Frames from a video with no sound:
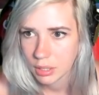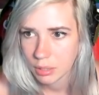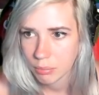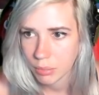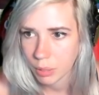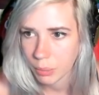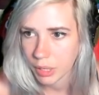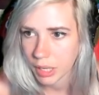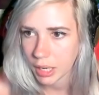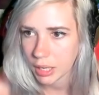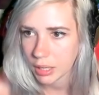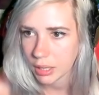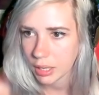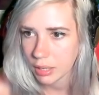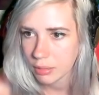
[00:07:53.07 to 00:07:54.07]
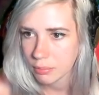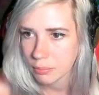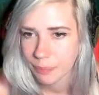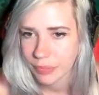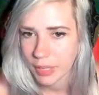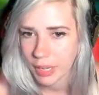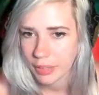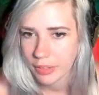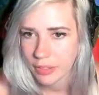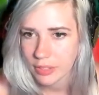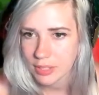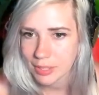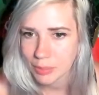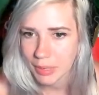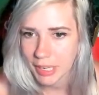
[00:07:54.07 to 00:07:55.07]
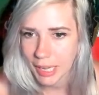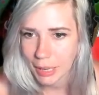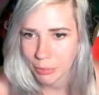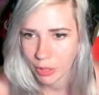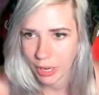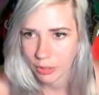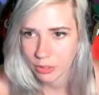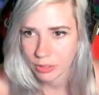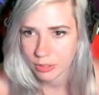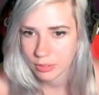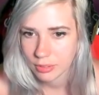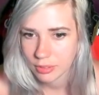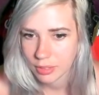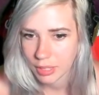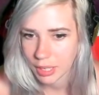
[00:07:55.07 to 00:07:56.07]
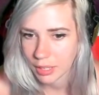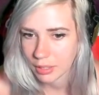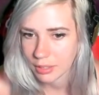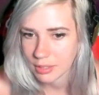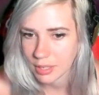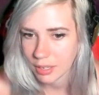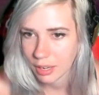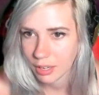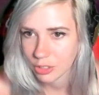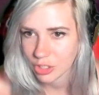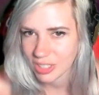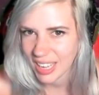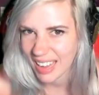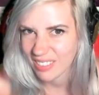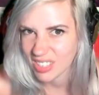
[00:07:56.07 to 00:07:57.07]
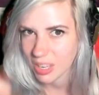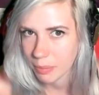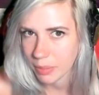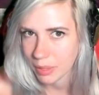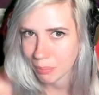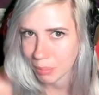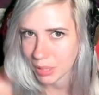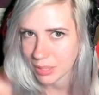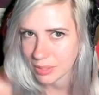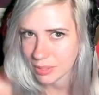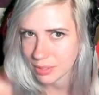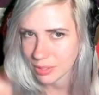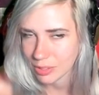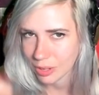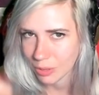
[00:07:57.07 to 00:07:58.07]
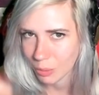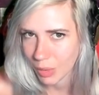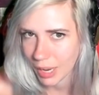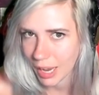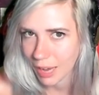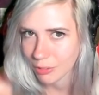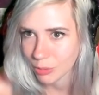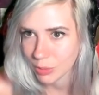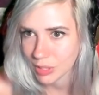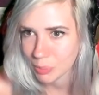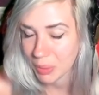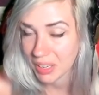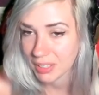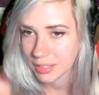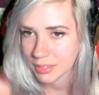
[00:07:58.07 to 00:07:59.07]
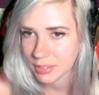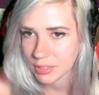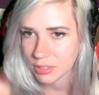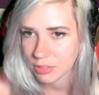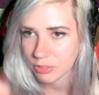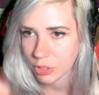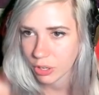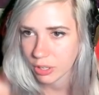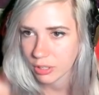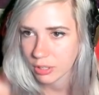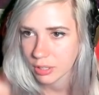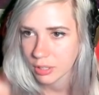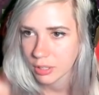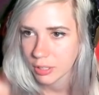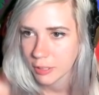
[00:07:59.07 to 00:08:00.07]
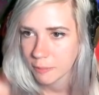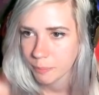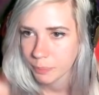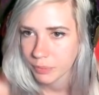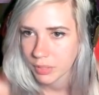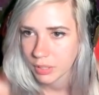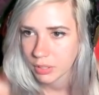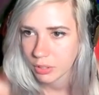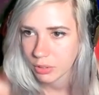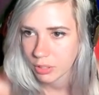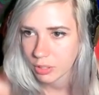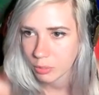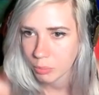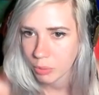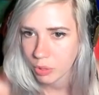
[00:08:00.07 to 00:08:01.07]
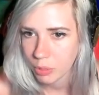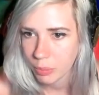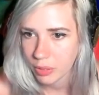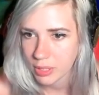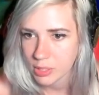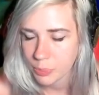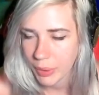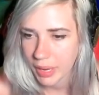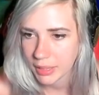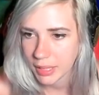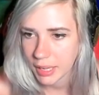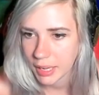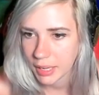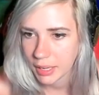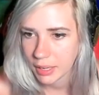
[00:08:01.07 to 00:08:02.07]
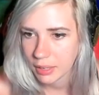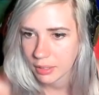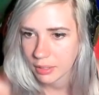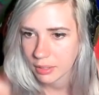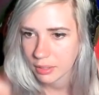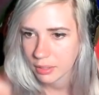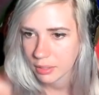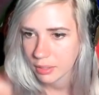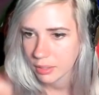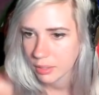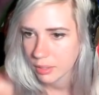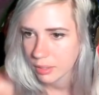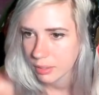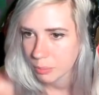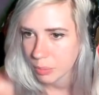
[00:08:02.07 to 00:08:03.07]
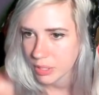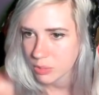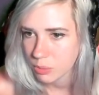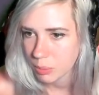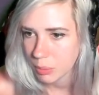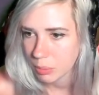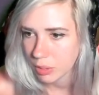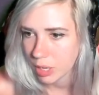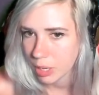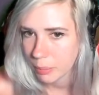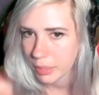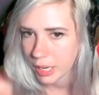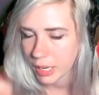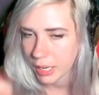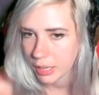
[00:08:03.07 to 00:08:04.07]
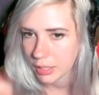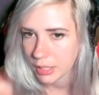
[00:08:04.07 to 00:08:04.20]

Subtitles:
but we're getting there. And then this is my campground, again, because I can't just have something be a certain way, I have to expand it. So you've got, you know, little porta potties back there, place where people come and hang out